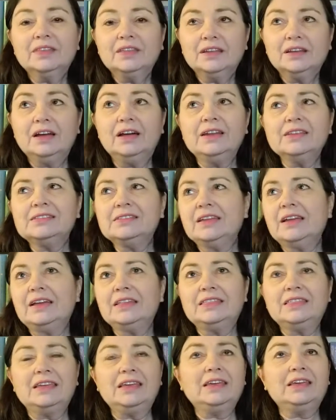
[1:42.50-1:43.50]
honestly, I
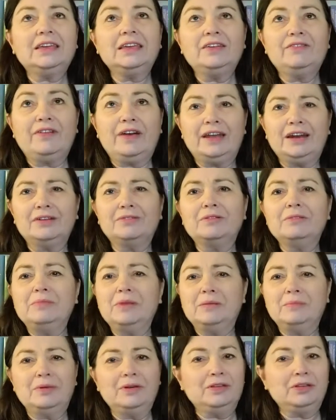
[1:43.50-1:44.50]
think if I don't
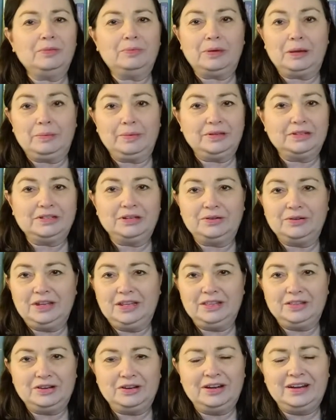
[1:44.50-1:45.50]
remember, you probably don't
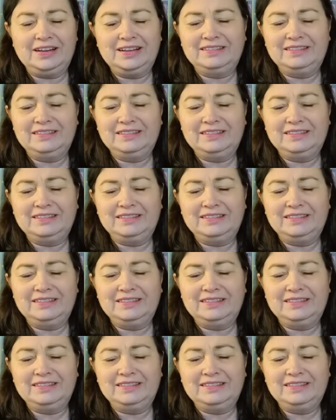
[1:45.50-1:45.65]
either.